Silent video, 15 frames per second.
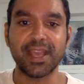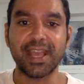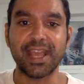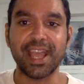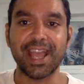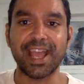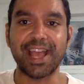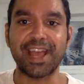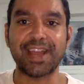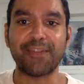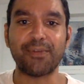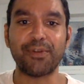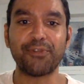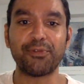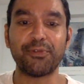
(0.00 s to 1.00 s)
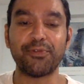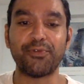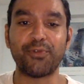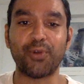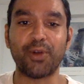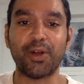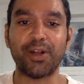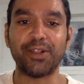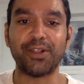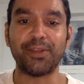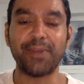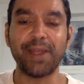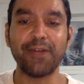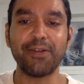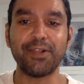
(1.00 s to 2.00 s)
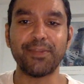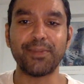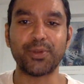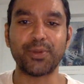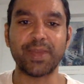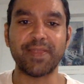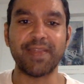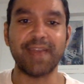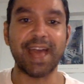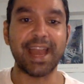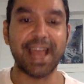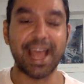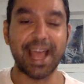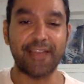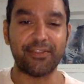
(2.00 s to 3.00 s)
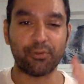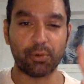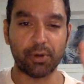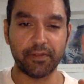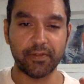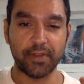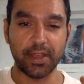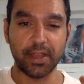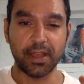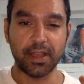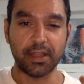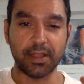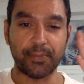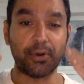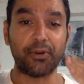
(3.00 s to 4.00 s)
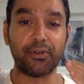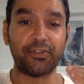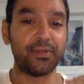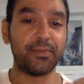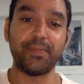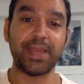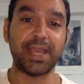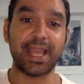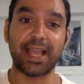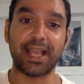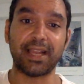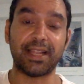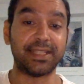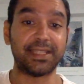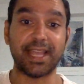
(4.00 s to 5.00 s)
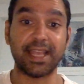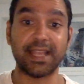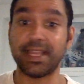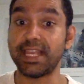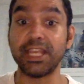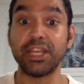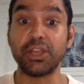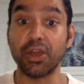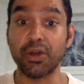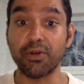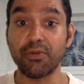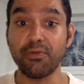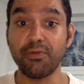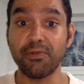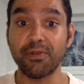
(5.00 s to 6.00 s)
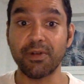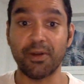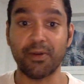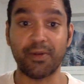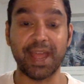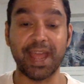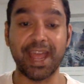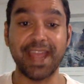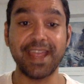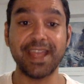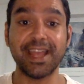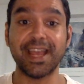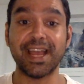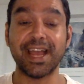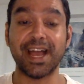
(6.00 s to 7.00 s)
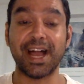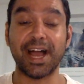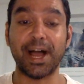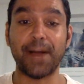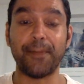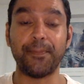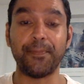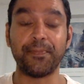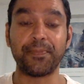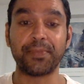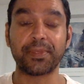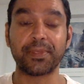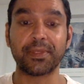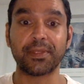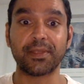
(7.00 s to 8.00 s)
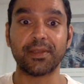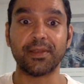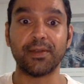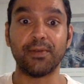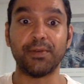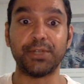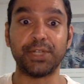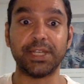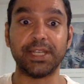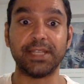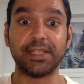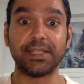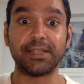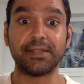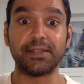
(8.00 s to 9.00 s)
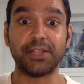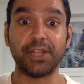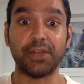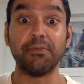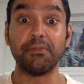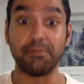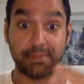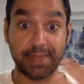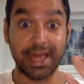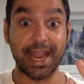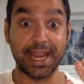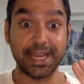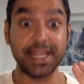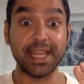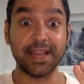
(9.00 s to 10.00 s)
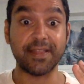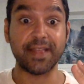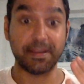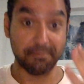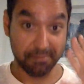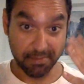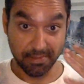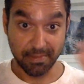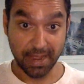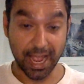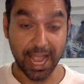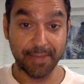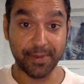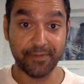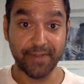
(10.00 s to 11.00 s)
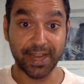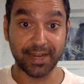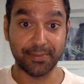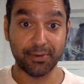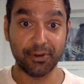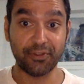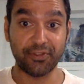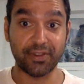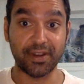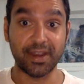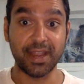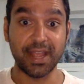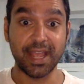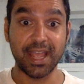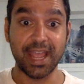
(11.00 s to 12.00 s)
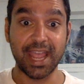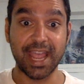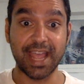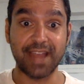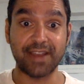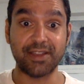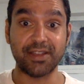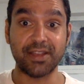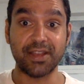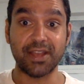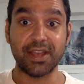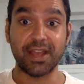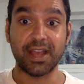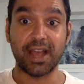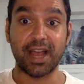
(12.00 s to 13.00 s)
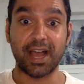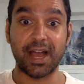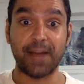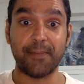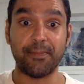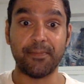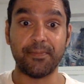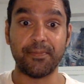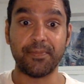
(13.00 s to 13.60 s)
And I want to sort of draw a little parallel between that as sort of the person being, let's say, the ego, okay, um, which is you know that idea that I am in fact a person, and um,